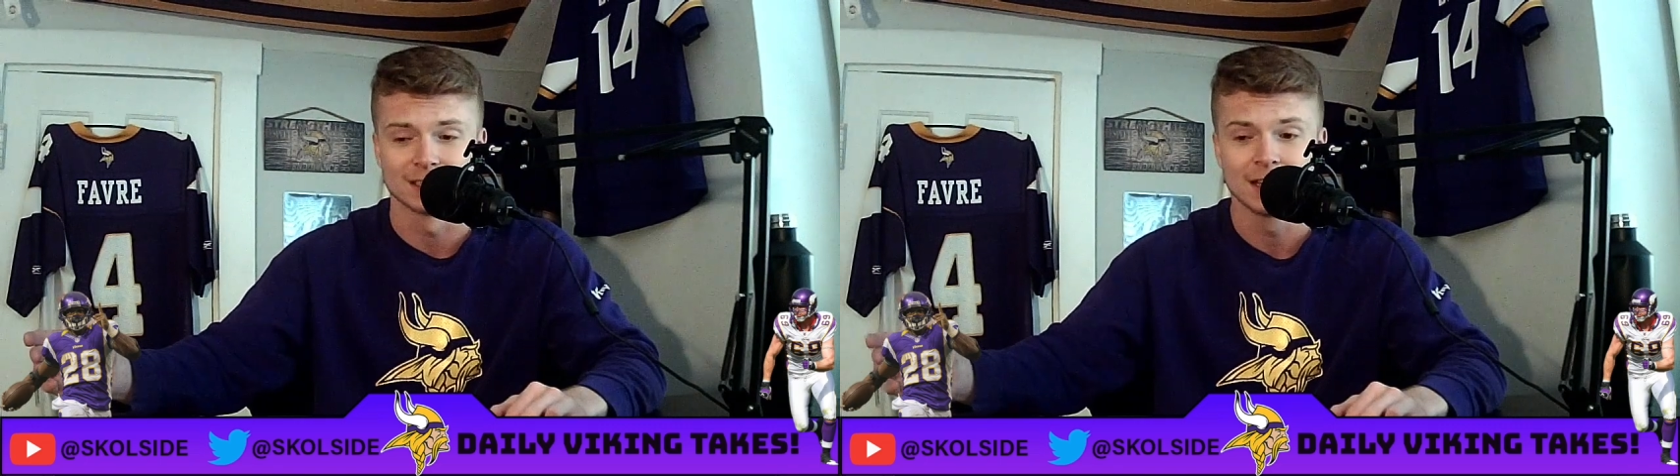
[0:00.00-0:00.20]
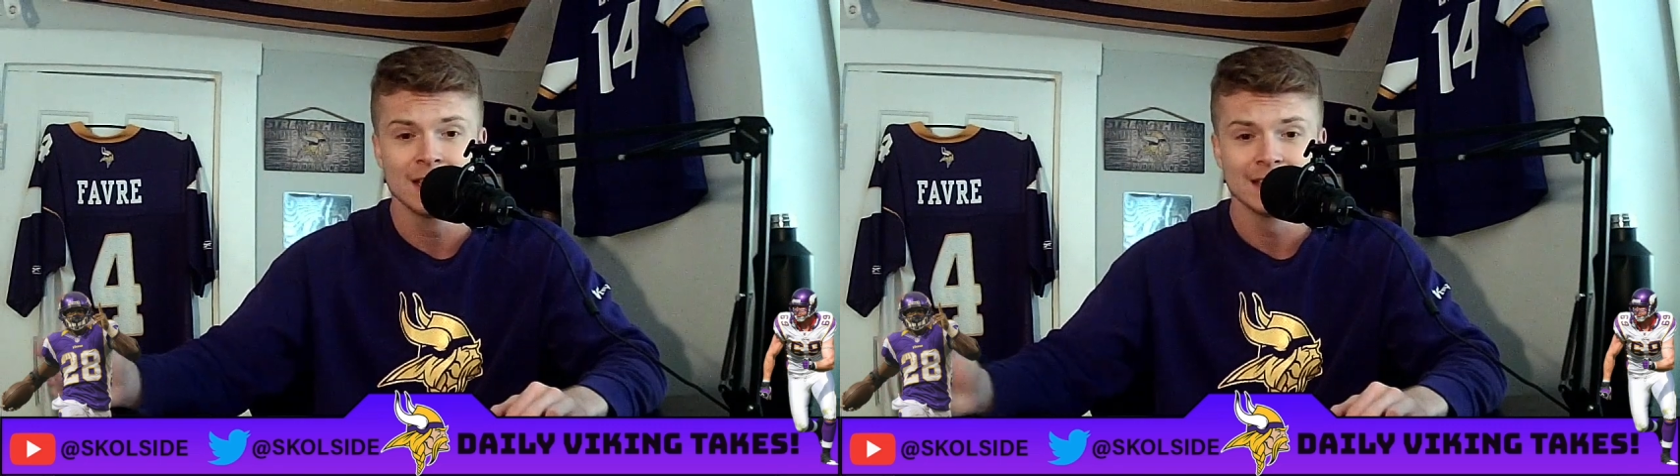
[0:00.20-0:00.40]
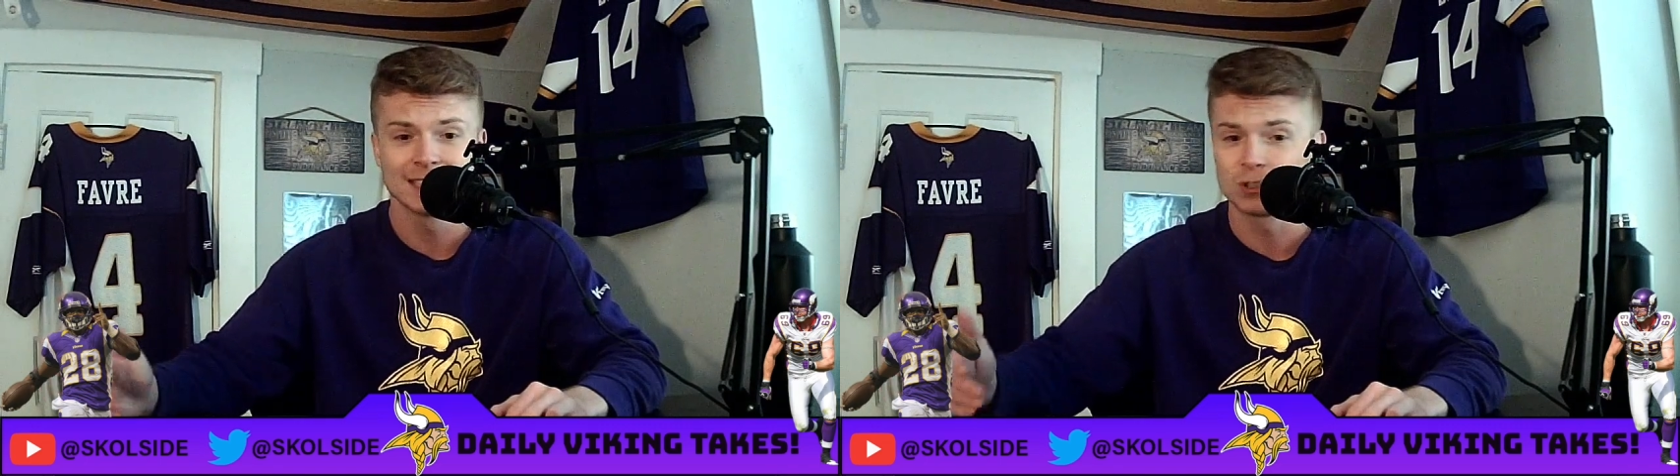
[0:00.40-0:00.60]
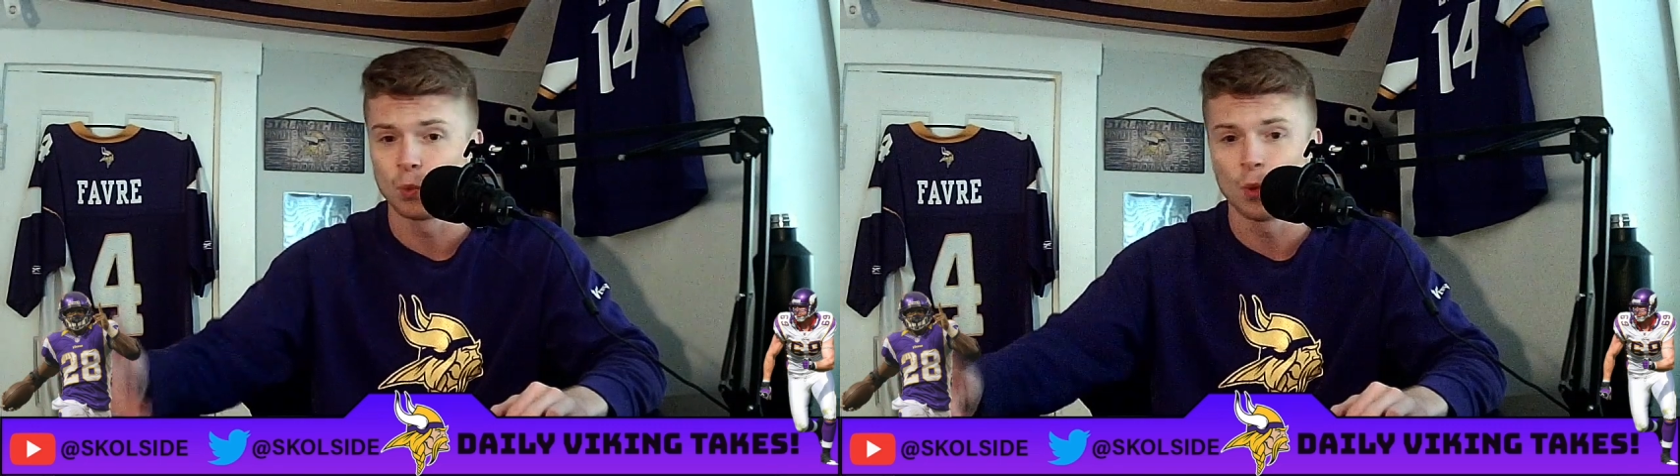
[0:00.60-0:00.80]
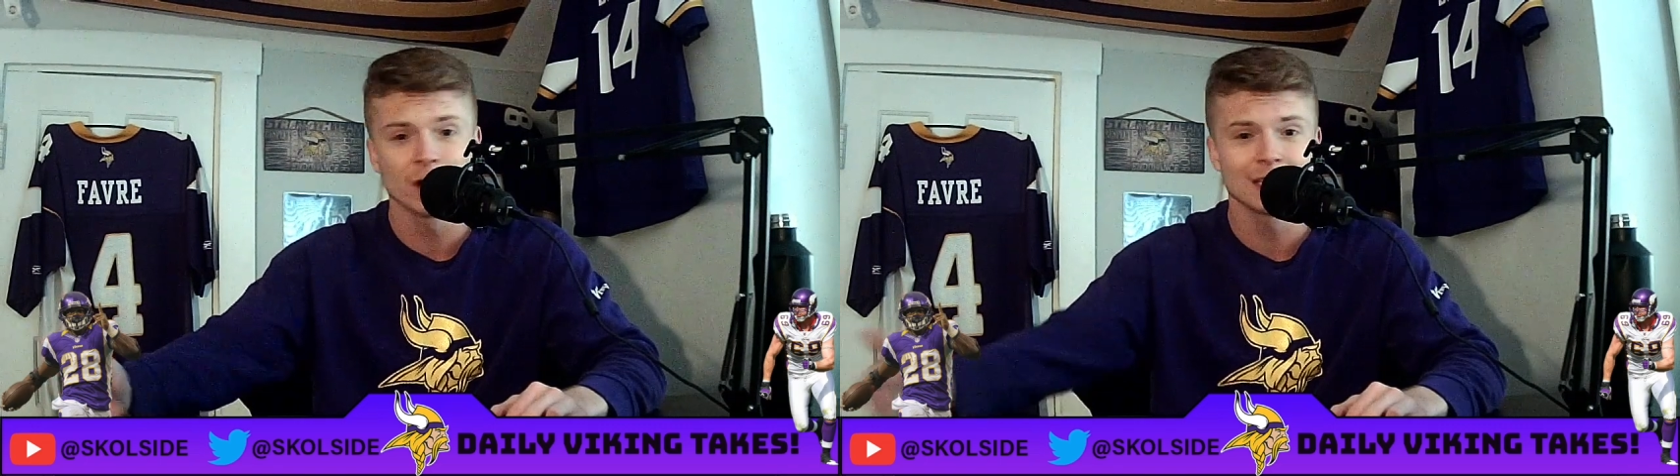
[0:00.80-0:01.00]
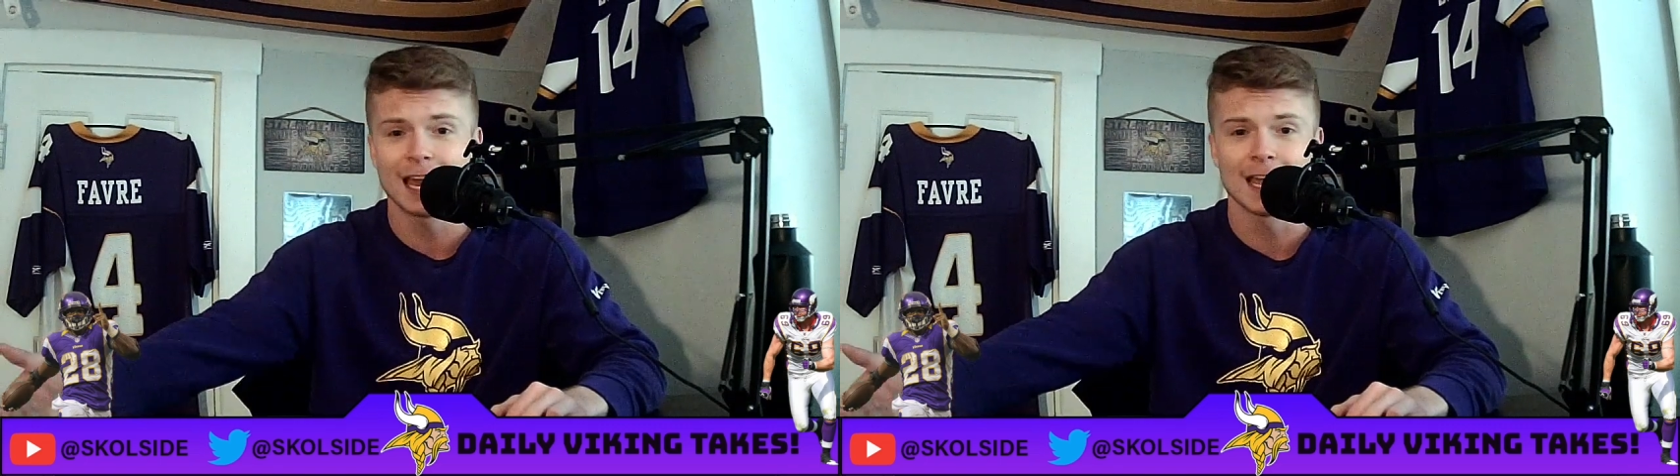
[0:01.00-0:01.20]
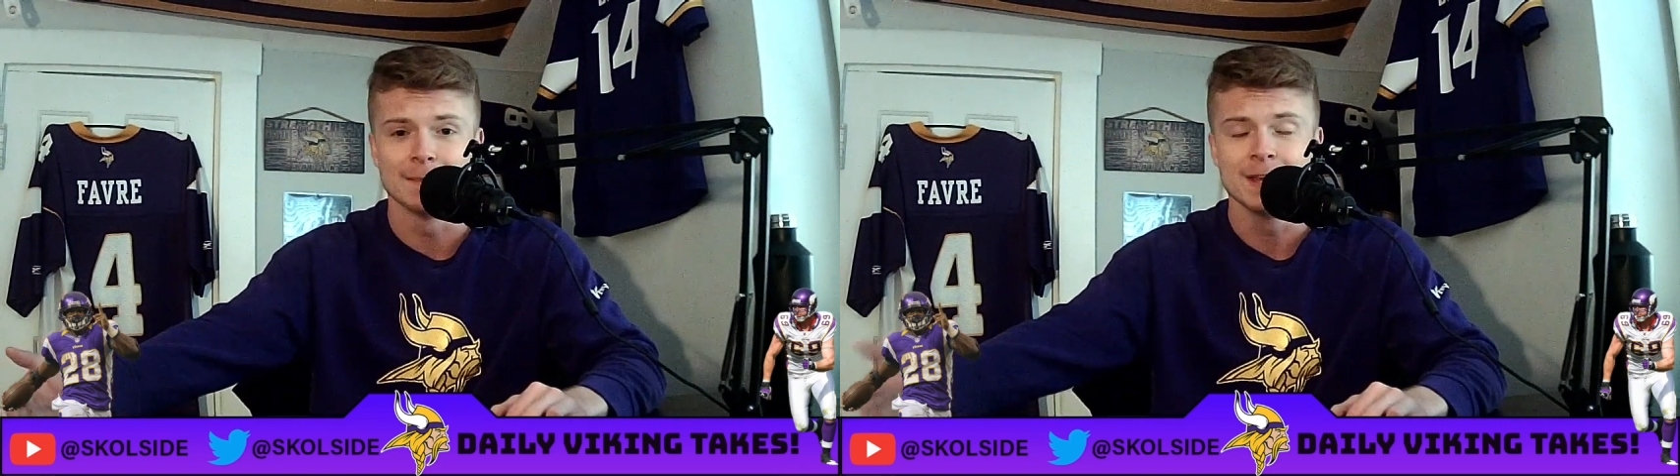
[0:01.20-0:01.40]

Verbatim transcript: It takes one game